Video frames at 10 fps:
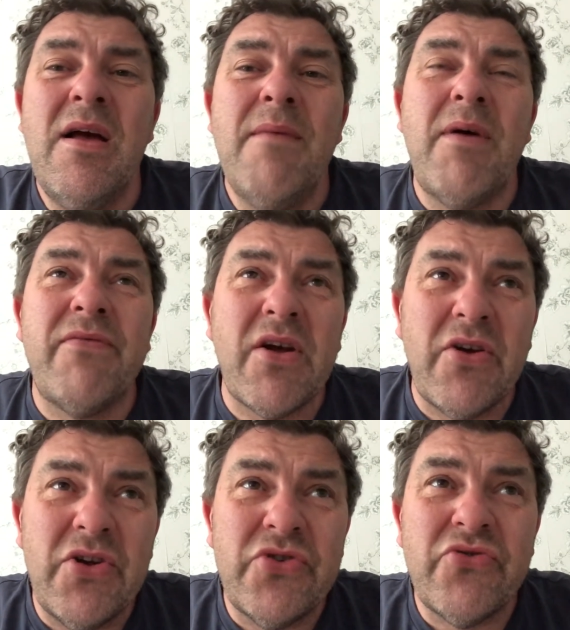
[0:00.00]
But if they're
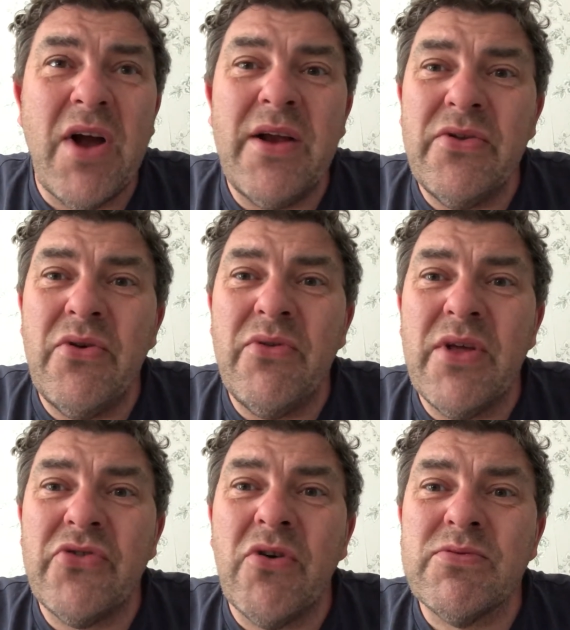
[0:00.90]
going to train and do
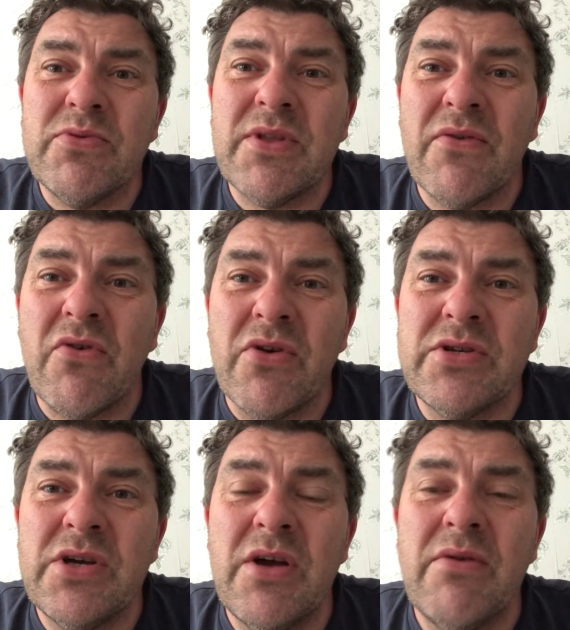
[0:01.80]
their jobs, what they've got to
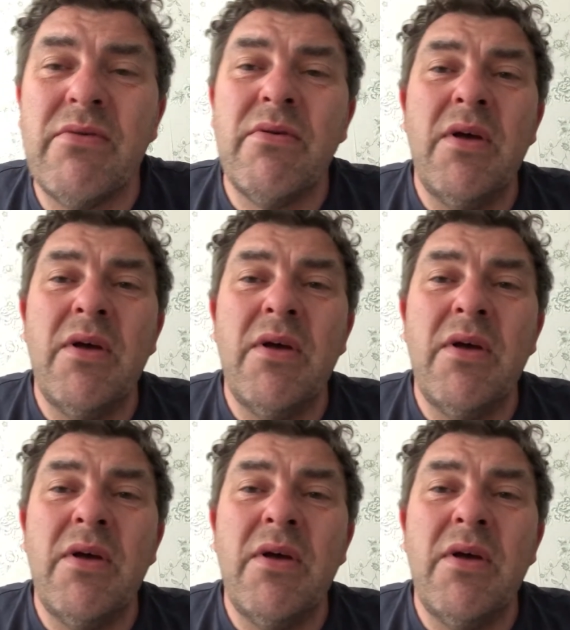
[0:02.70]
do,